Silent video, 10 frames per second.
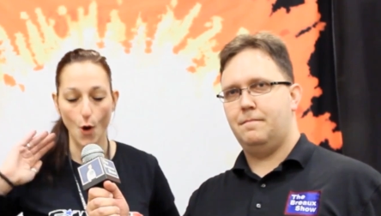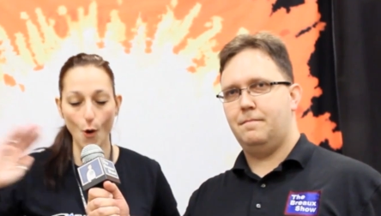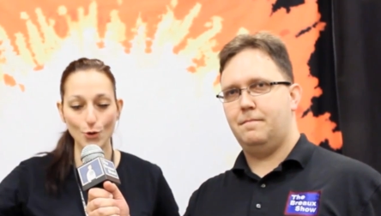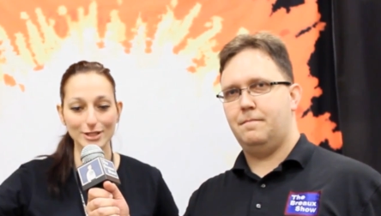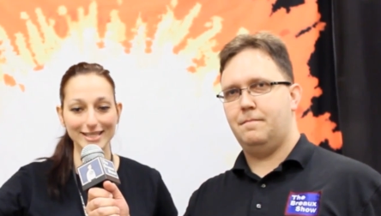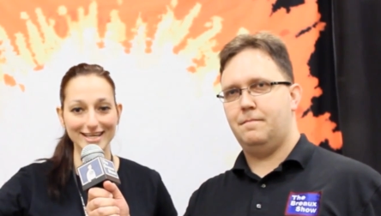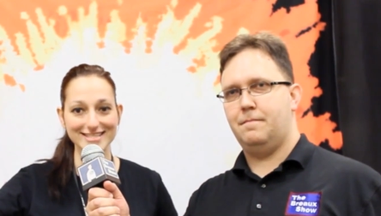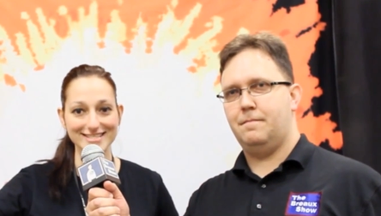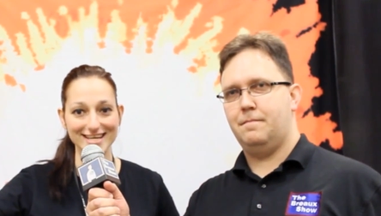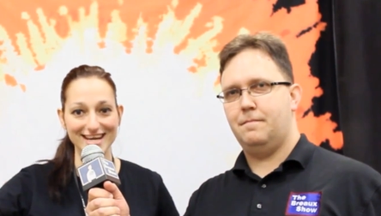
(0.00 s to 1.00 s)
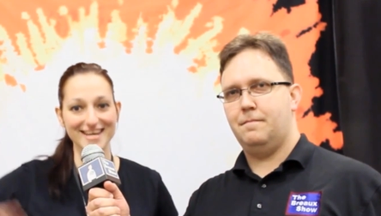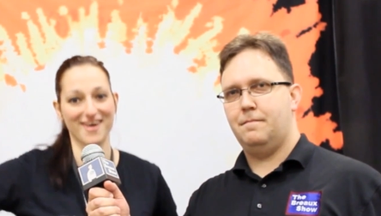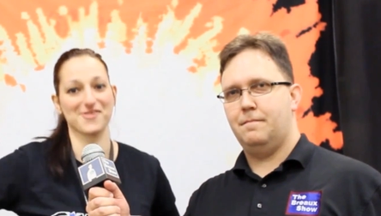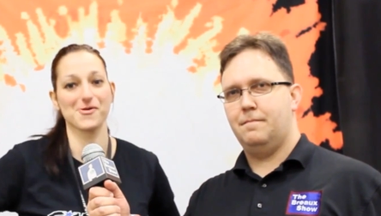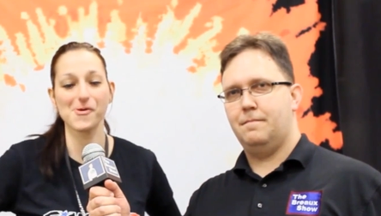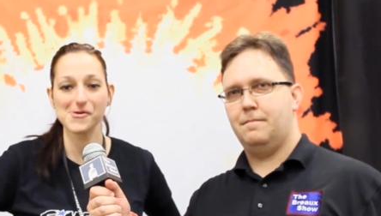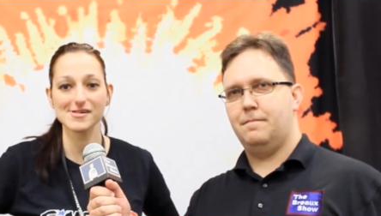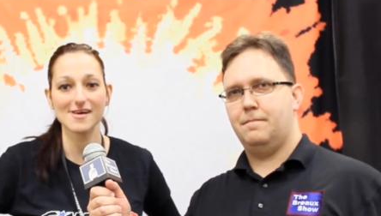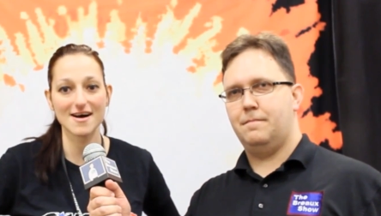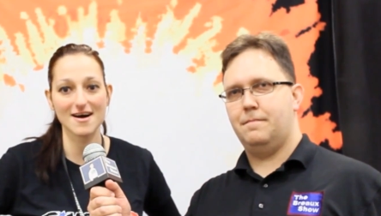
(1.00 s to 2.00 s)
Speaker 1: totally exceed our
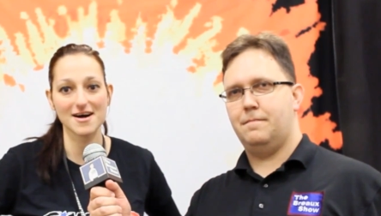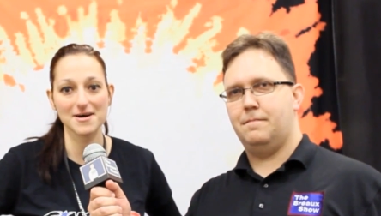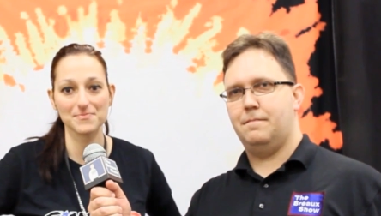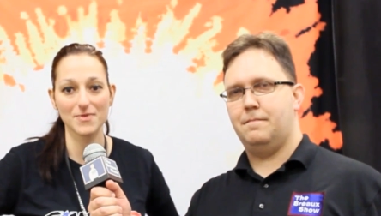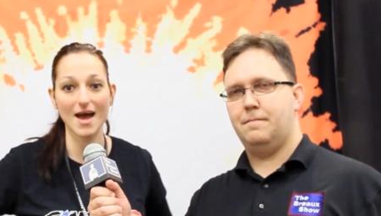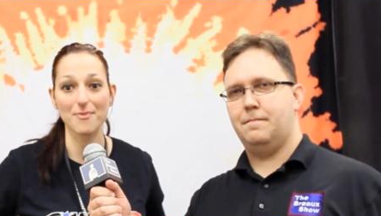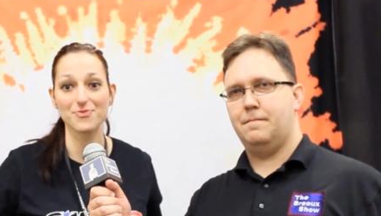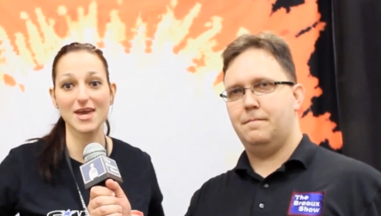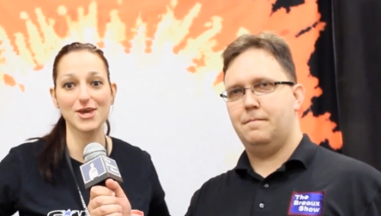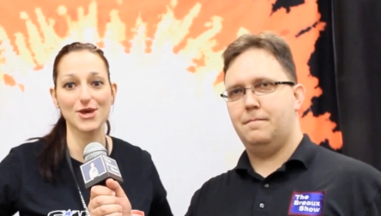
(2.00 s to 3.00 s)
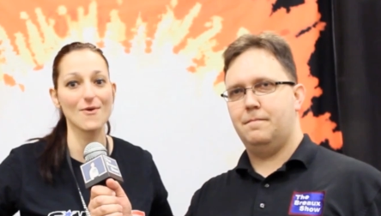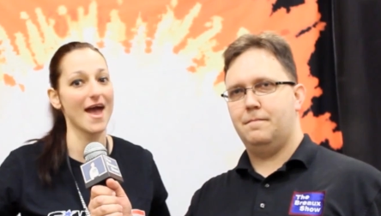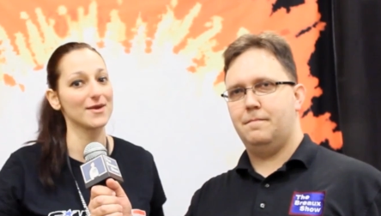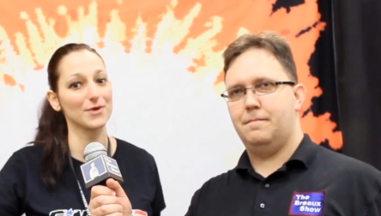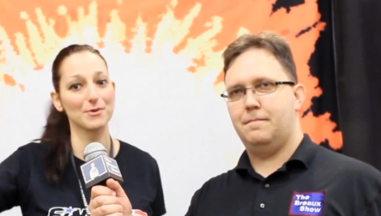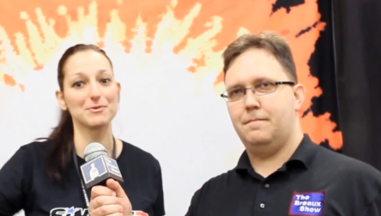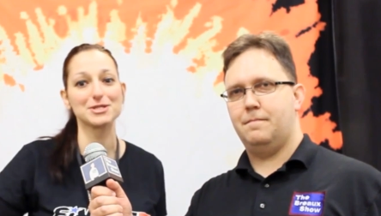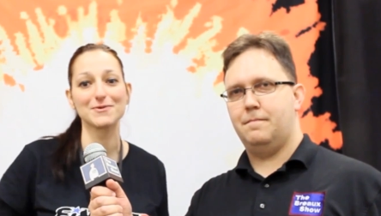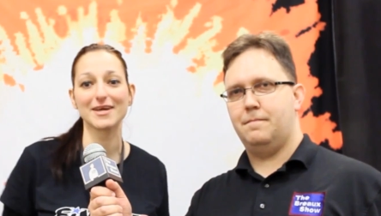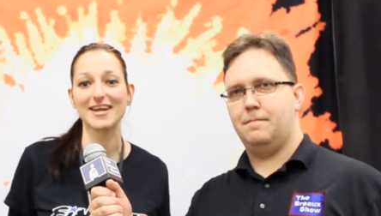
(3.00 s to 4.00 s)
goal. Um, yeah, thank you, and we will
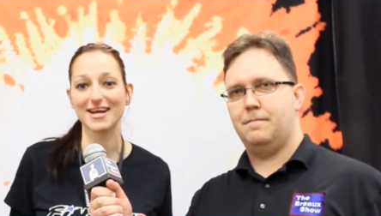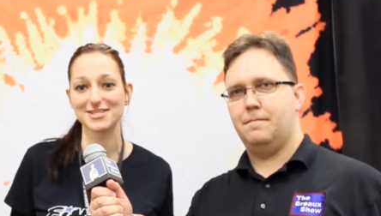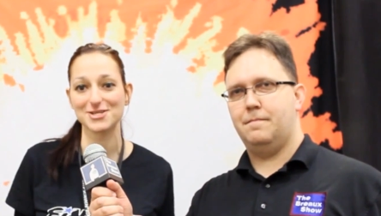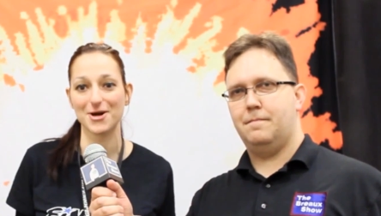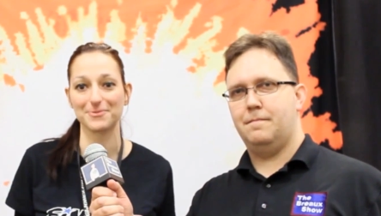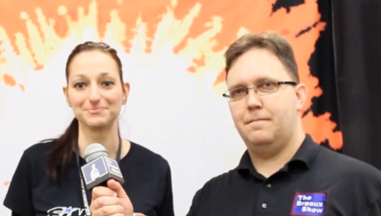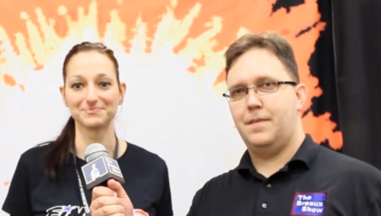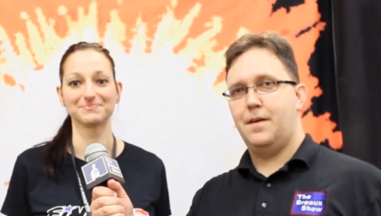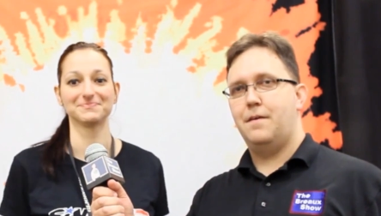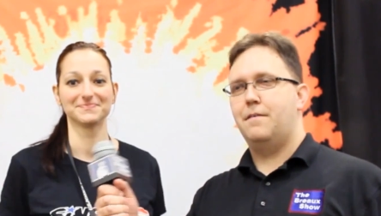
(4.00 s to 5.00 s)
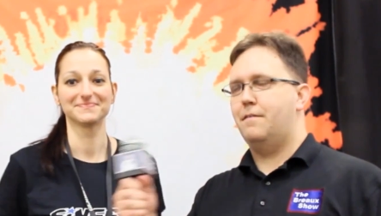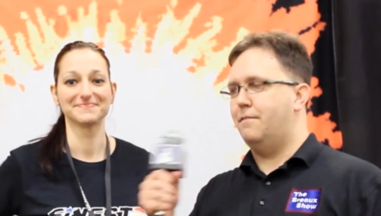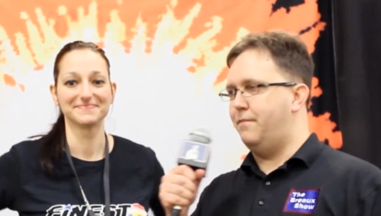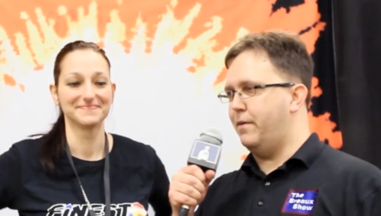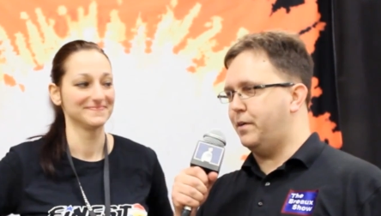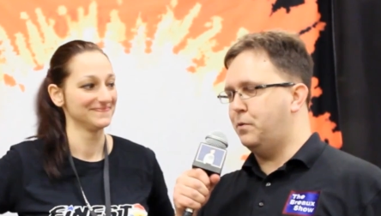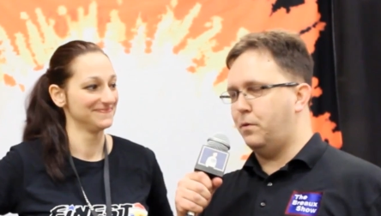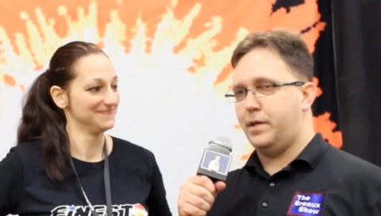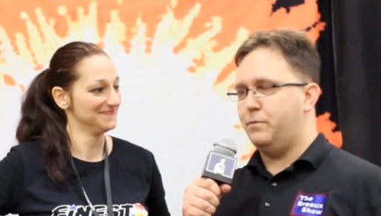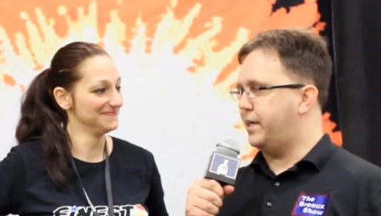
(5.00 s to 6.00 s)
be doing it next year.
Speaker 2: Very
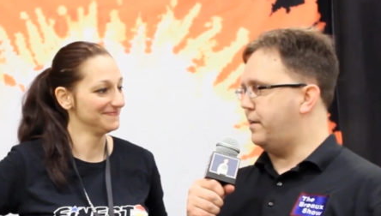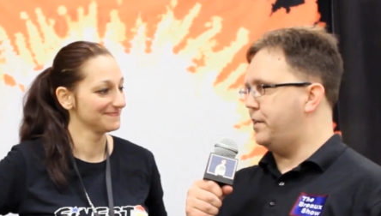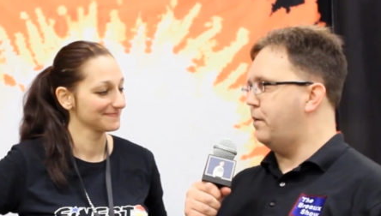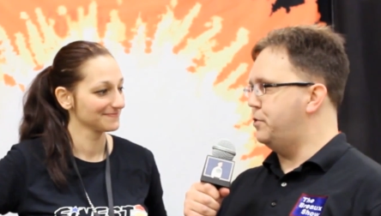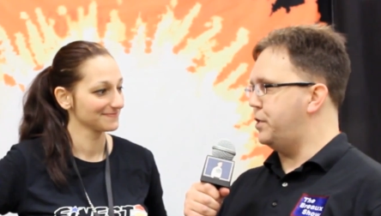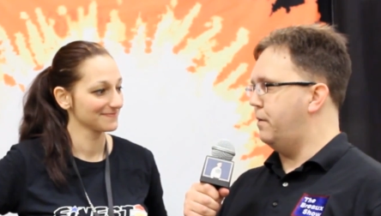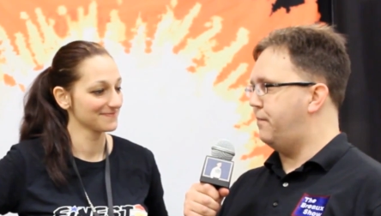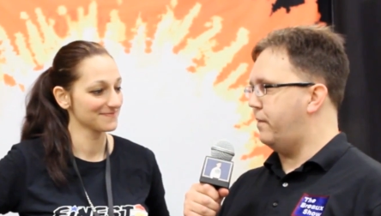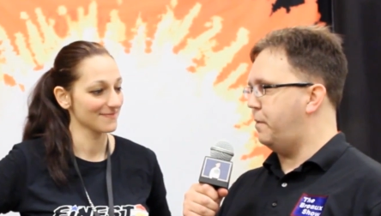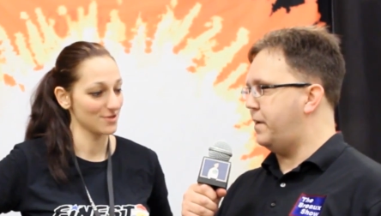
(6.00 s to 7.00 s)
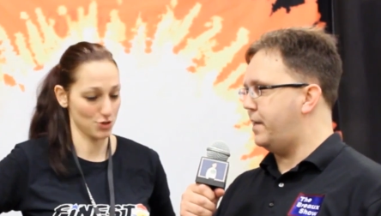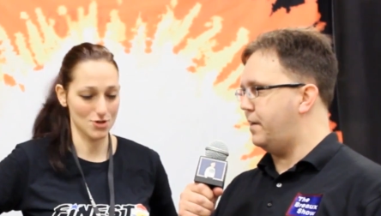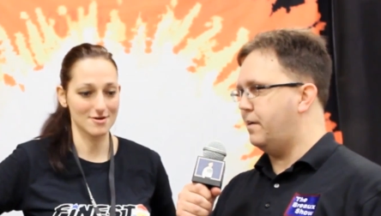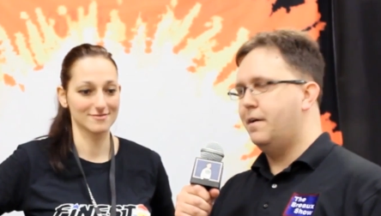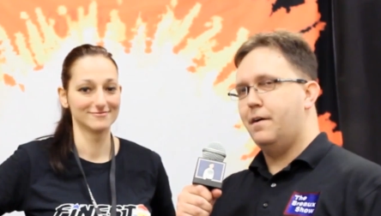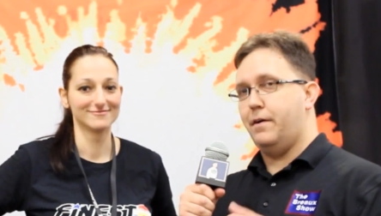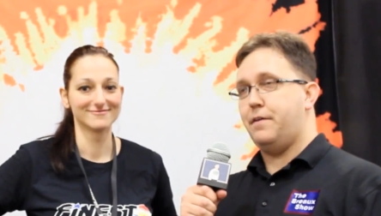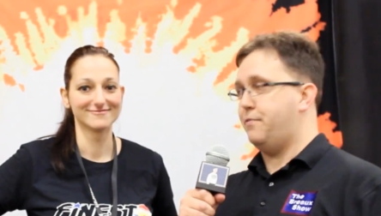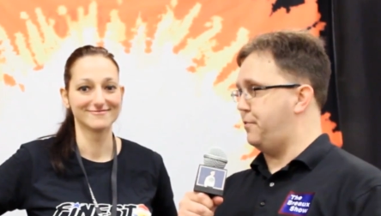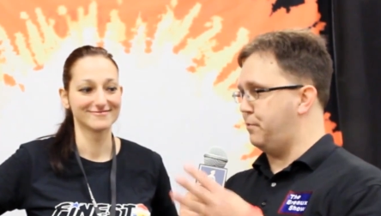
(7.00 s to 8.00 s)
cool. Can we get a yo Joe for everybody? Sure. All
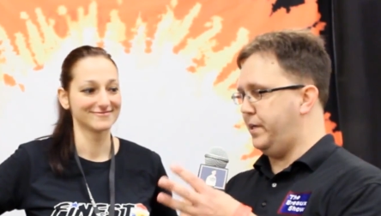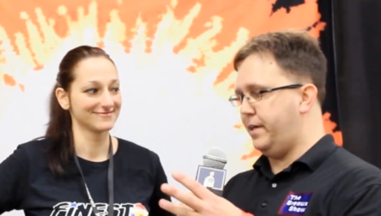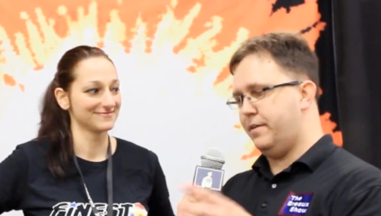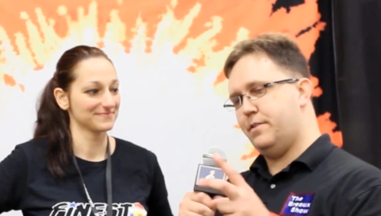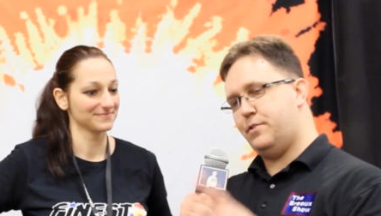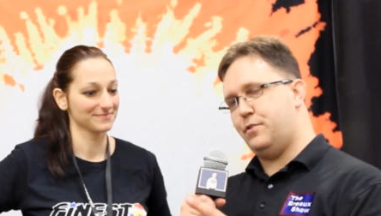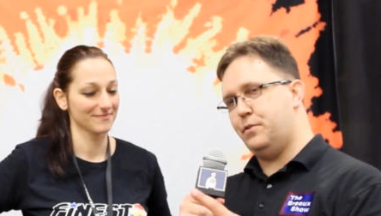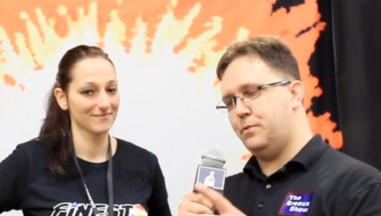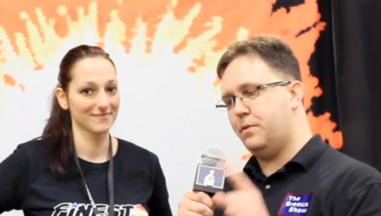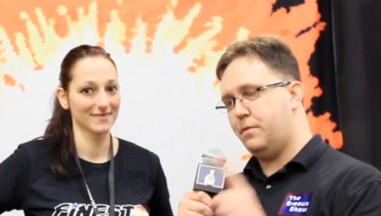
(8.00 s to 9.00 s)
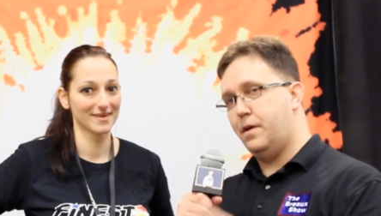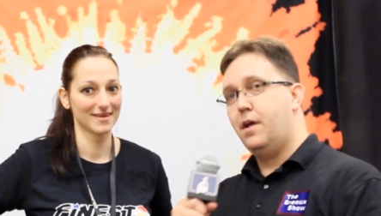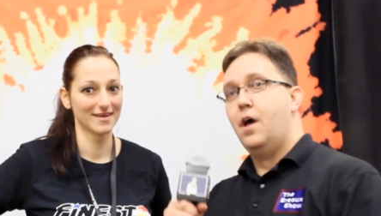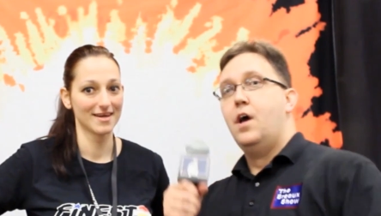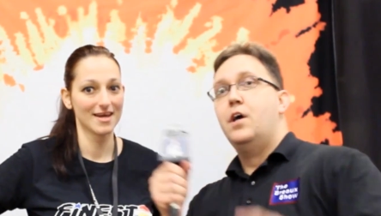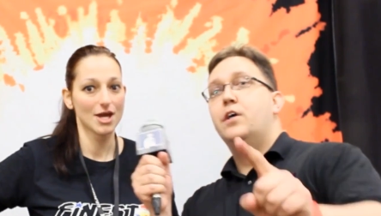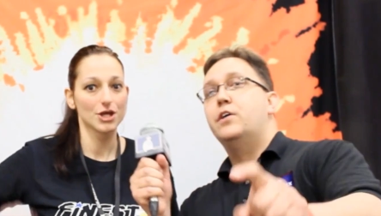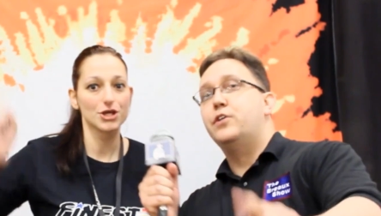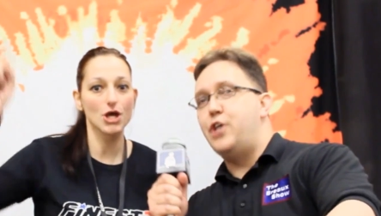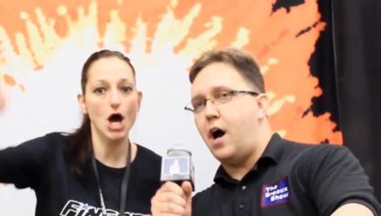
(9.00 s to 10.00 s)
right, three, two.
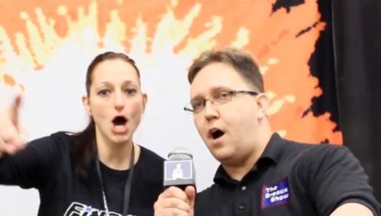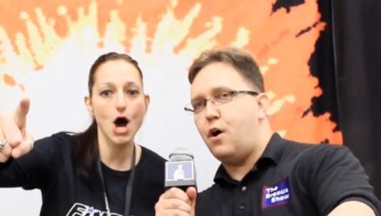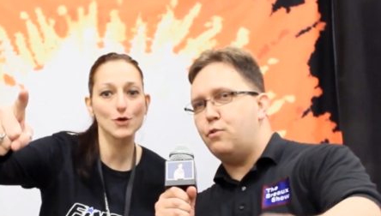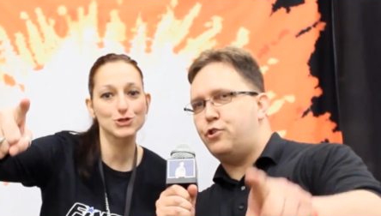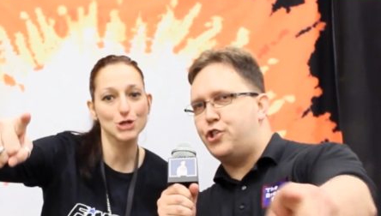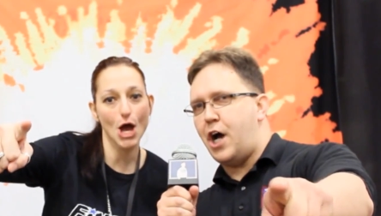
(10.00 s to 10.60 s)
Yo